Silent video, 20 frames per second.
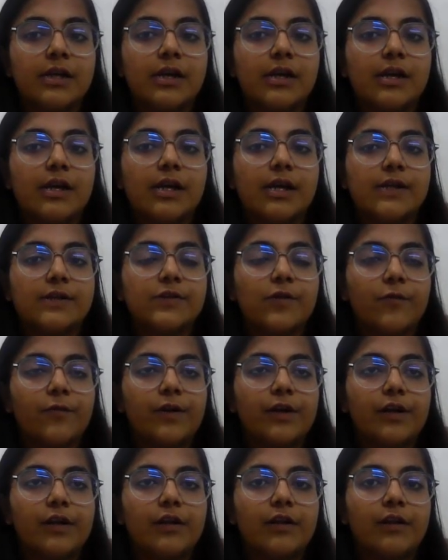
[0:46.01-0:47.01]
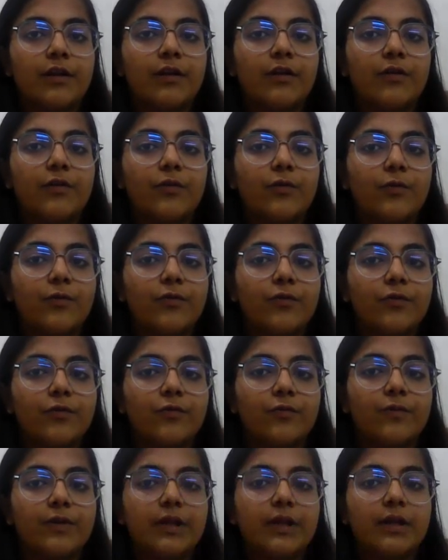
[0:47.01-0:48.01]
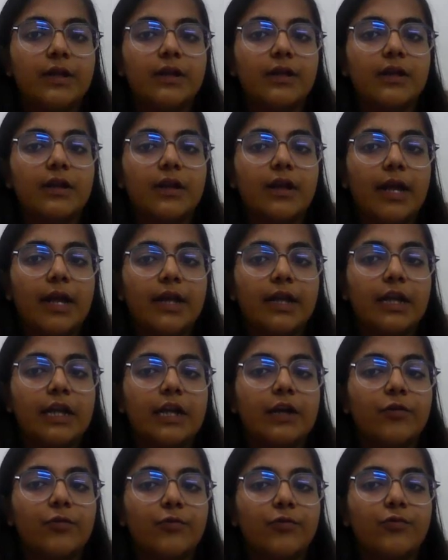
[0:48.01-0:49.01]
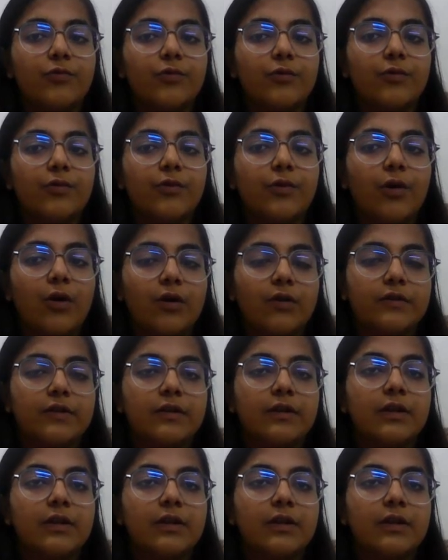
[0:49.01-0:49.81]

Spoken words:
as offender knows to be likely to cause